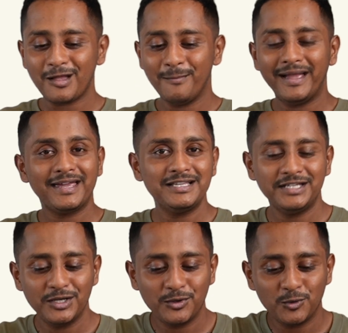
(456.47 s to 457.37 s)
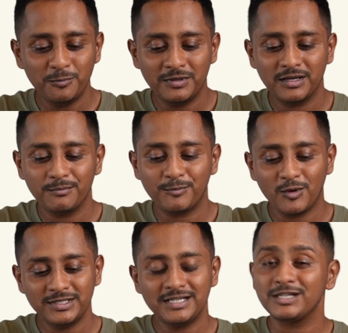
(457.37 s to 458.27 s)
By engaging in group
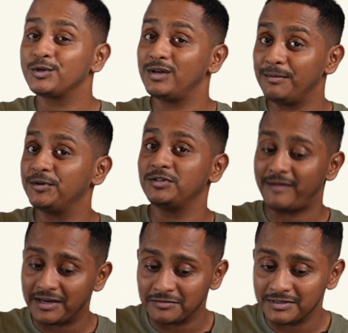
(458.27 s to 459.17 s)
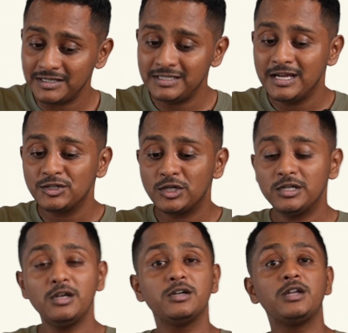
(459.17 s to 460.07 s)
projects and collaborative activities,
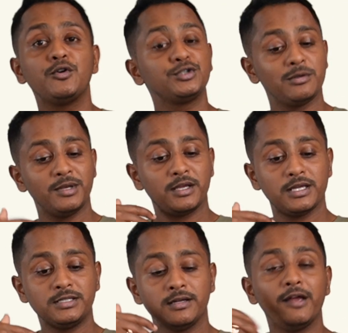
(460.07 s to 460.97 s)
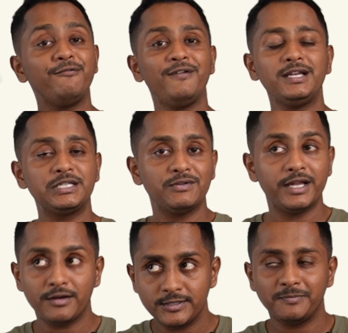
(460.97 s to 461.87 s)
children learn how to communicate effectively
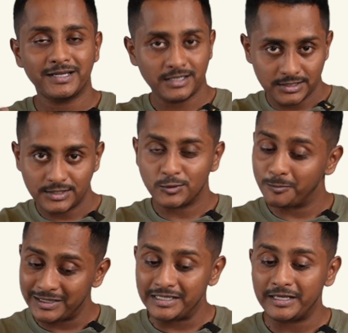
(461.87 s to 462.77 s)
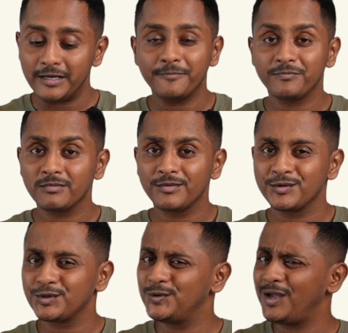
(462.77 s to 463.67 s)
and respect others' opinion.
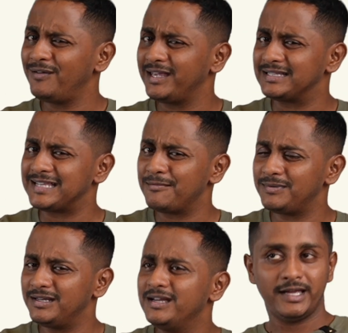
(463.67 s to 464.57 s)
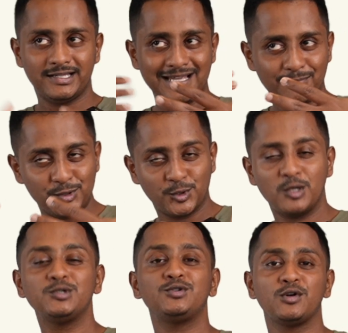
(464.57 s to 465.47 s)
You have any example? Example should
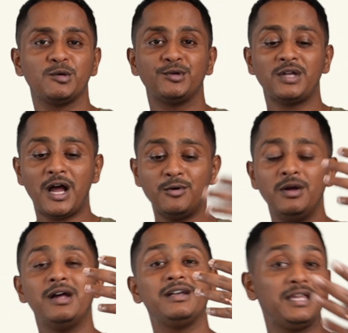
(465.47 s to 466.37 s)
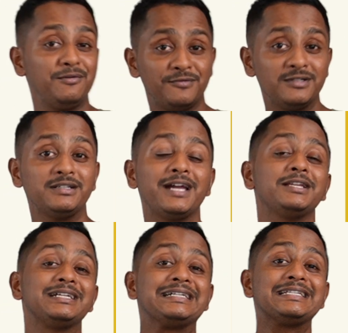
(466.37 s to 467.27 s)
also talk about how teamwork can
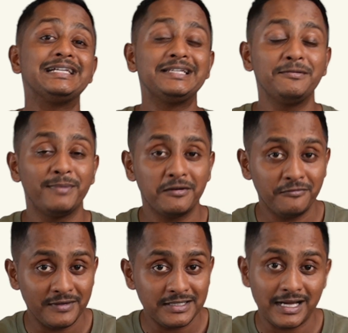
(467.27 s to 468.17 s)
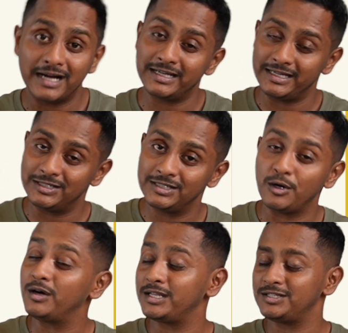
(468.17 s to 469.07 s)
greatly benefit a kid
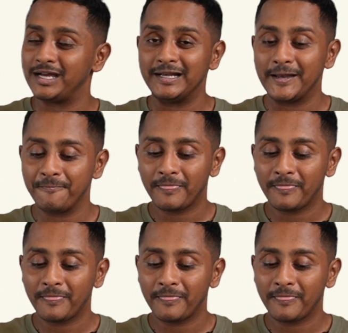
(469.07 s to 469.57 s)
or a child.